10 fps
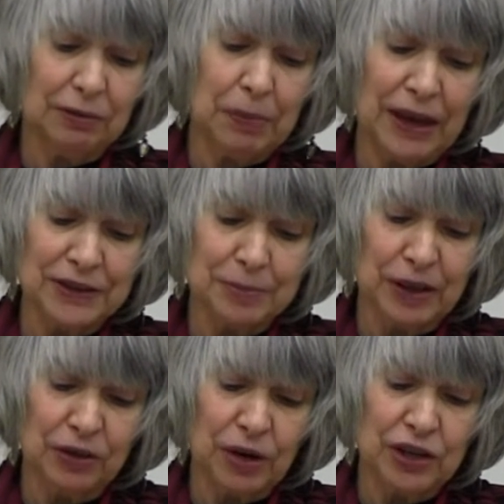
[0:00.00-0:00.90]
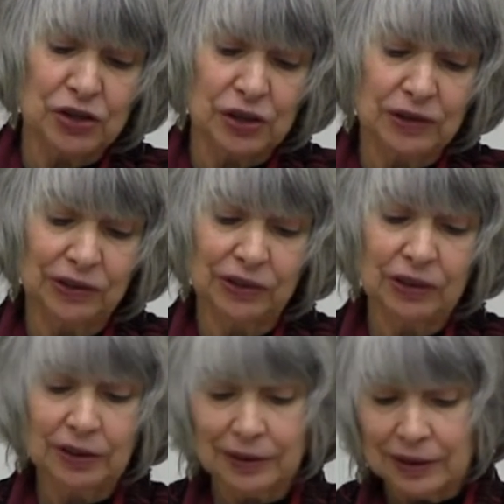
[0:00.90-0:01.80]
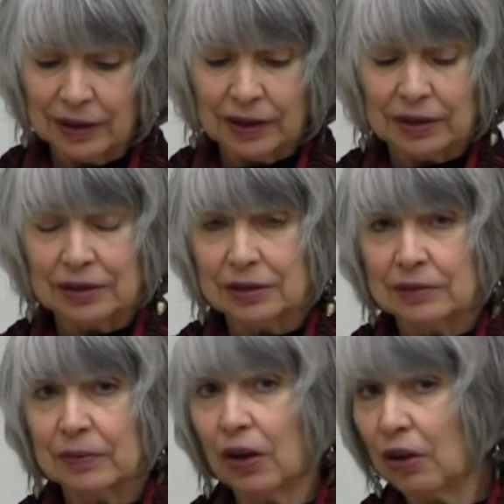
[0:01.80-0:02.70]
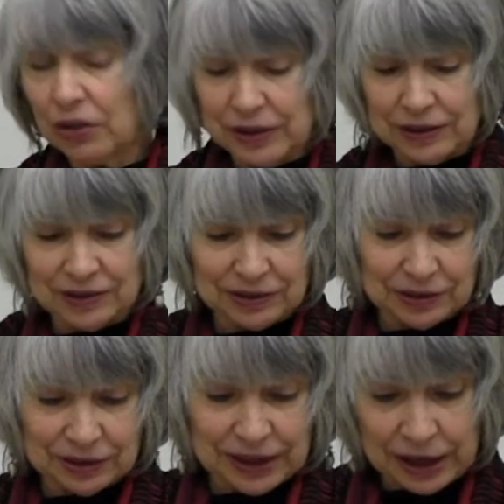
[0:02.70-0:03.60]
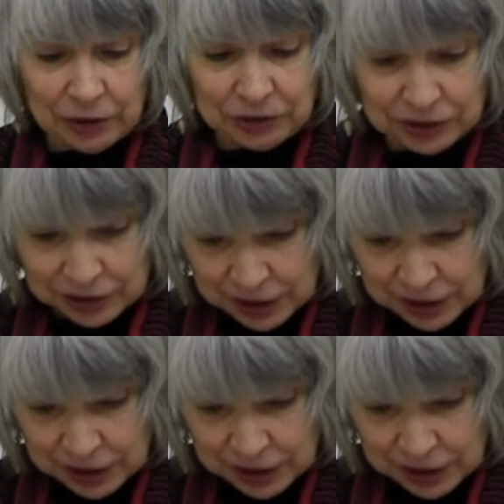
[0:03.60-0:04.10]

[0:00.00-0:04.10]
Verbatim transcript: mass migrations, all these count